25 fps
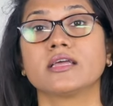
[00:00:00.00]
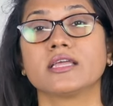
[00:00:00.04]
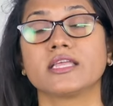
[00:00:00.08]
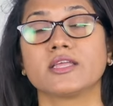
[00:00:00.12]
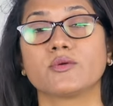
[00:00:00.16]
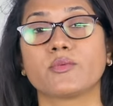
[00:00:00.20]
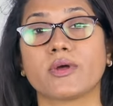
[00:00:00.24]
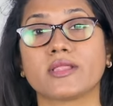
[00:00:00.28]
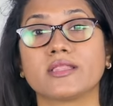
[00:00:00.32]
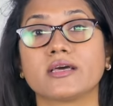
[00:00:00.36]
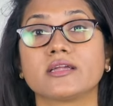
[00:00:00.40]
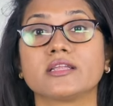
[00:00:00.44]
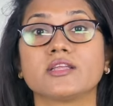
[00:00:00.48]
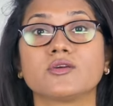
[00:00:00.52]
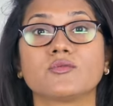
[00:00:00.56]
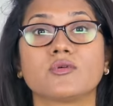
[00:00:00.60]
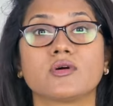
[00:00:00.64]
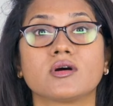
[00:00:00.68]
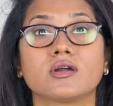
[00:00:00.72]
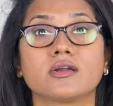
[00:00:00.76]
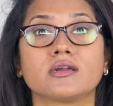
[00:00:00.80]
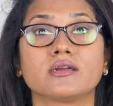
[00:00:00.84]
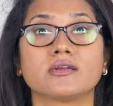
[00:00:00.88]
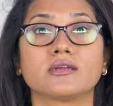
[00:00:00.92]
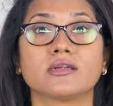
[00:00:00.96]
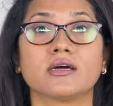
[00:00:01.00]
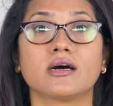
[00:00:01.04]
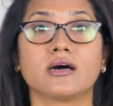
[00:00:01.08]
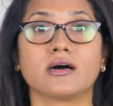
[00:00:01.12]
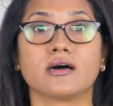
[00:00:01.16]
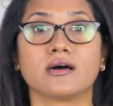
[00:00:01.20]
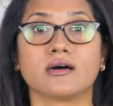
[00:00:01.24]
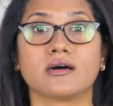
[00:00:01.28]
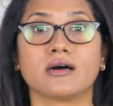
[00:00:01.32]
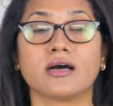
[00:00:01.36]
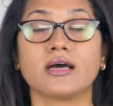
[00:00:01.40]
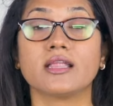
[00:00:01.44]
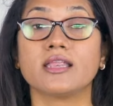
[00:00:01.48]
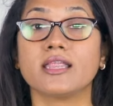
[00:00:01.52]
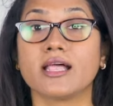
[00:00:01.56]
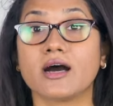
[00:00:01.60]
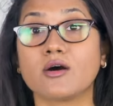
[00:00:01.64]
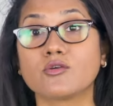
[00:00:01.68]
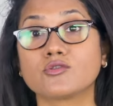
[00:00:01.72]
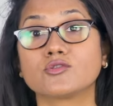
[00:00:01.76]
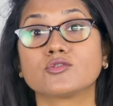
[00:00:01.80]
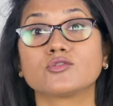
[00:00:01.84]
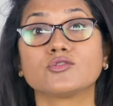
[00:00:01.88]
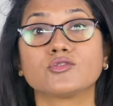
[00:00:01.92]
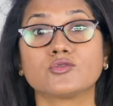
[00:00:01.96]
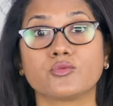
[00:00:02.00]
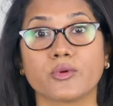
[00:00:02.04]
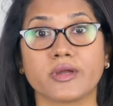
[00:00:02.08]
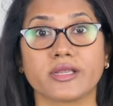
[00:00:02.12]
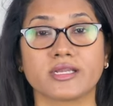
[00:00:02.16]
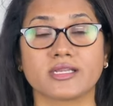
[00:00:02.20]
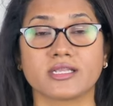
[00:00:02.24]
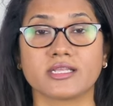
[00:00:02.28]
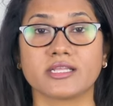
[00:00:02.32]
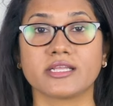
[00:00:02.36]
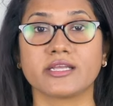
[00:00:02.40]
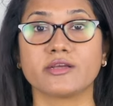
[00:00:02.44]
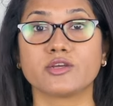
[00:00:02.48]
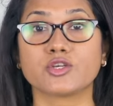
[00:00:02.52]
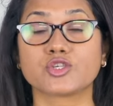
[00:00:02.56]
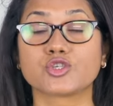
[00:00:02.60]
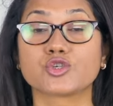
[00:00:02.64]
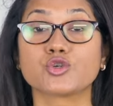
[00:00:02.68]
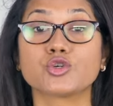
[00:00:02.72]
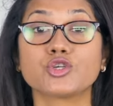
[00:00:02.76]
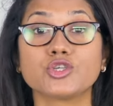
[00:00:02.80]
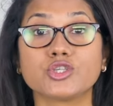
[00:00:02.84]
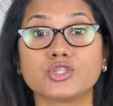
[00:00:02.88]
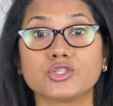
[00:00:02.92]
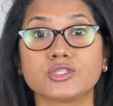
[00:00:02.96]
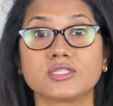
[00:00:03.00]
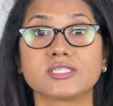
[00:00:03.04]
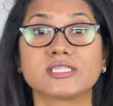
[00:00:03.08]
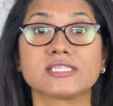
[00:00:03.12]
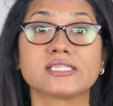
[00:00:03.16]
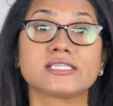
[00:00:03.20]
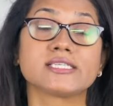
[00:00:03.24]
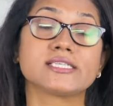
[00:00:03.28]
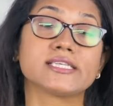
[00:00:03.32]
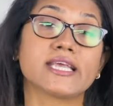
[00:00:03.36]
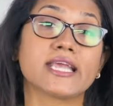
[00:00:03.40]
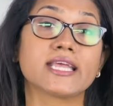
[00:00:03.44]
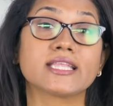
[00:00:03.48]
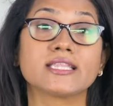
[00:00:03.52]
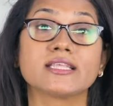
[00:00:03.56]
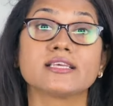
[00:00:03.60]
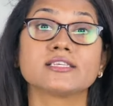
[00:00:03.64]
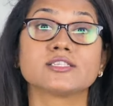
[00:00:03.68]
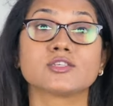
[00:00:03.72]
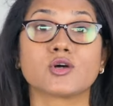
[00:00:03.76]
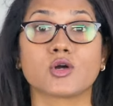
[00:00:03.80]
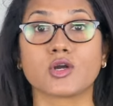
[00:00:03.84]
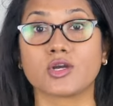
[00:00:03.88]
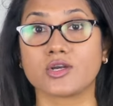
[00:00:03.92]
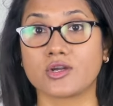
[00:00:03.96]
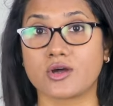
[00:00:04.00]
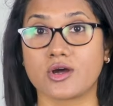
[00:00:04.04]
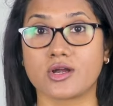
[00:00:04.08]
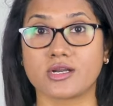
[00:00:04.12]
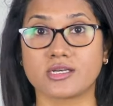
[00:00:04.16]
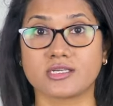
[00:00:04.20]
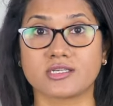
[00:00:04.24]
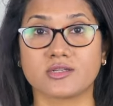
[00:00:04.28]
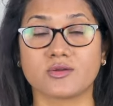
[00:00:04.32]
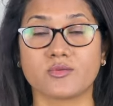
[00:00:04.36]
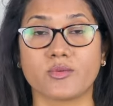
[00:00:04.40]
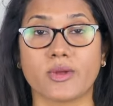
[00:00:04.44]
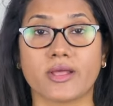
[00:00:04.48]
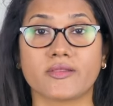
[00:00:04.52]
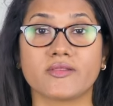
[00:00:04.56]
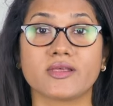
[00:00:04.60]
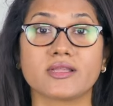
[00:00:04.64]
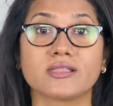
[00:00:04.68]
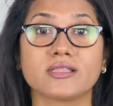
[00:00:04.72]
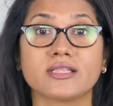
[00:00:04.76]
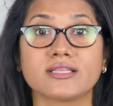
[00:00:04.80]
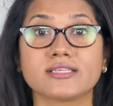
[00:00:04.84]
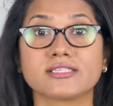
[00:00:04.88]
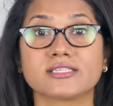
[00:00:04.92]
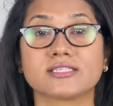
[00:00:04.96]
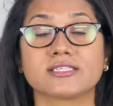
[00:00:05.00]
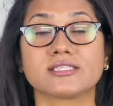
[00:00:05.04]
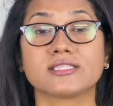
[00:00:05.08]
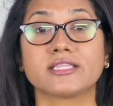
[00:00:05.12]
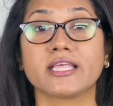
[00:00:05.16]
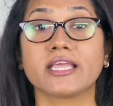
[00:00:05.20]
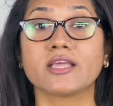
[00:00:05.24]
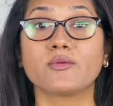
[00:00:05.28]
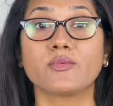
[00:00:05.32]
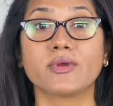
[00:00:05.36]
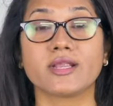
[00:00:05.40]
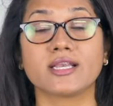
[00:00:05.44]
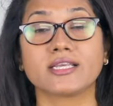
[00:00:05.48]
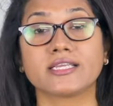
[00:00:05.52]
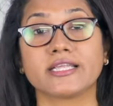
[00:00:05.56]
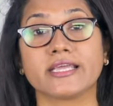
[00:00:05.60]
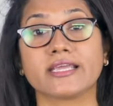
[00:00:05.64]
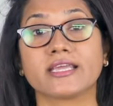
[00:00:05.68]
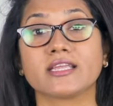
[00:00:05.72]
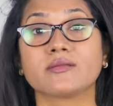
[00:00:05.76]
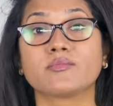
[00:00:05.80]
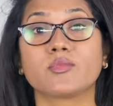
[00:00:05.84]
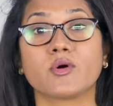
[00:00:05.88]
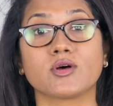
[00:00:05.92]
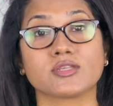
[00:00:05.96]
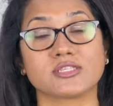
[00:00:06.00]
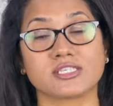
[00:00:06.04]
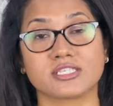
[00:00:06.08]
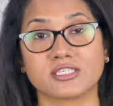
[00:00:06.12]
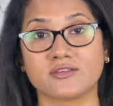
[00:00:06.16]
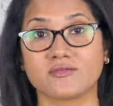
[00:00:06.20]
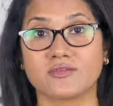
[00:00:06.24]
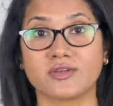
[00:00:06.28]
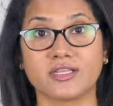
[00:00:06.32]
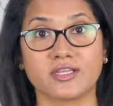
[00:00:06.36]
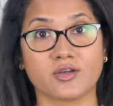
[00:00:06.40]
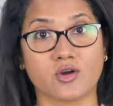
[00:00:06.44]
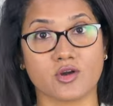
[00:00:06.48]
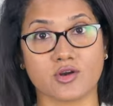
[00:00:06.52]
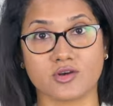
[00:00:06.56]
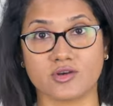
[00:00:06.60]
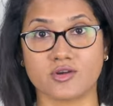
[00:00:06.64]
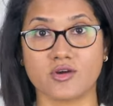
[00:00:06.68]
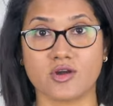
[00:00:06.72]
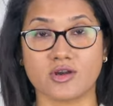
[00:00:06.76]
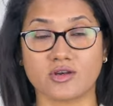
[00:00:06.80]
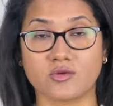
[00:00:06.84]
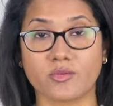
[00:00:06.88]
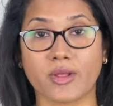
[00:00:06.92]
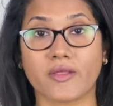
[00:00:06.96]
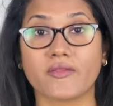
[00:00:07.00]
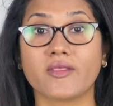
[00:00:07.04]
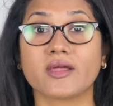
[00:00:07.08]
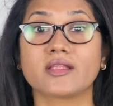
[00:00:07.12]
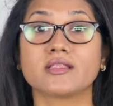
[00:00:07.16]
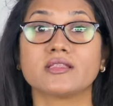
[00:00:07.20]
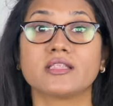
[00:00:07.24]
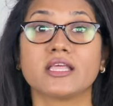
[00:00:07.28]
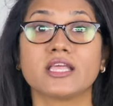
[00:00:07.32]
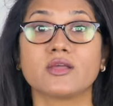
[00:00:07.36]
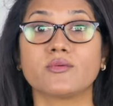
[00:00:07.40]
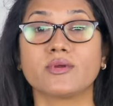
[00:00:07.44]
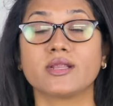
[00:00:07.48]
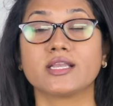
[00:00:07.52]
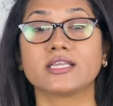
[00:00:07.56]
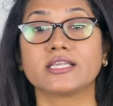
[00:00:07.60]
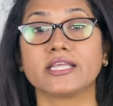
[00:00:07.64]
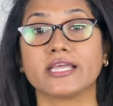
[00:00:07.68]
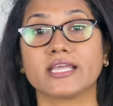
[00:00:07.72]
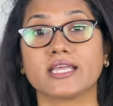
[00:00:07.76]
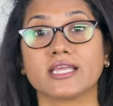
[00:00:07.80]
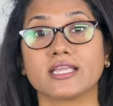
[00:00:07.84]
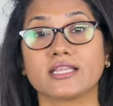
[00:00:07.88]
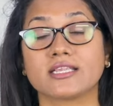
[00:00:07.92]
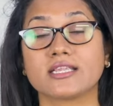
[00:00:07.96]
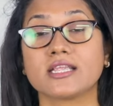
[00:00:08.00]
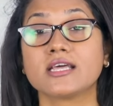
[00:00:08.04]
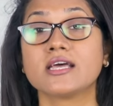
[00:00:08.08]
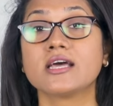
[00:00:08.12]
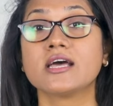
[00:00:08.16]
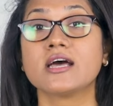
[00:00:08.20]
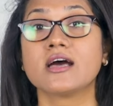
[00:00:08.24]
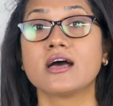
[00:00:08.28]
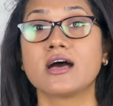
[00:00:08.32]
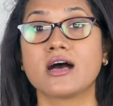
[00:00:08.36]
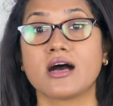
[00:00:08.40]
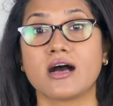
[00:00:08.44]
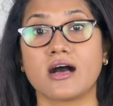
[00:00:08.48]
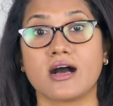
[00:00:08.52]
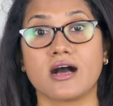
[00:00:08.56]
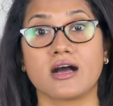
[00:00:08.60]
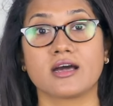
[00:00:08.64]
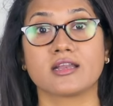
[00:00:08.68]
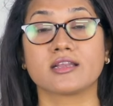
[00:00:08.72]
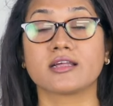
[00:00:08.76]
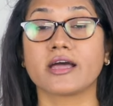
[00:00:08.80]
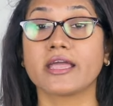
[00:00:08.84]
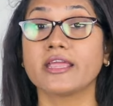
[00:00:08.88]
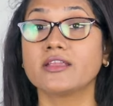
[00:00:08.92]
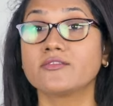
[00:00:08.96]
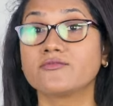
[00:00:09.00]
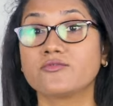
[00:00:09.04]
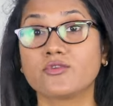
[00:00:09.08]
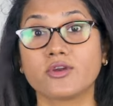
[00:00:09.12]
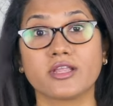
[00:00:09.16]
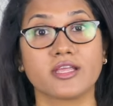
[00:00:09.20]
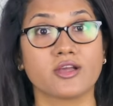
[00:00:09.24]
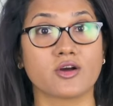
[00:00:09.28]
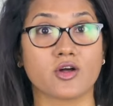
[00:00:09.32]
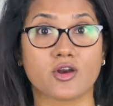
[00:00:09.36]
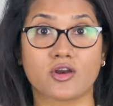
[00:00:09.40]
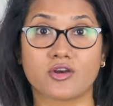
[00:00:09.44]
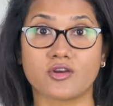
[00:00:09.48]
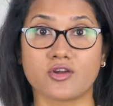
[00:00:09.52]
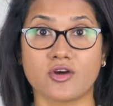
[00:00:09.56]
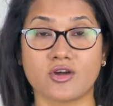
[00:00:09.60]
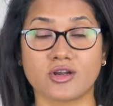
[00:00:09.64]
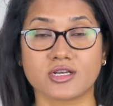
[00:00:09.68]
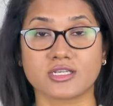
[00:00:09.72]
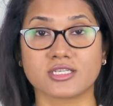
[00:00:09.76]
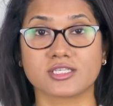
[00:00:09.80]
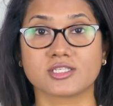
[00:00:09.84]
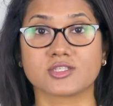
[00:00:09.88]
whether you are allowed to do it, you should say this or not, whether they will take it positively or not, whether they will take it rightfully or not.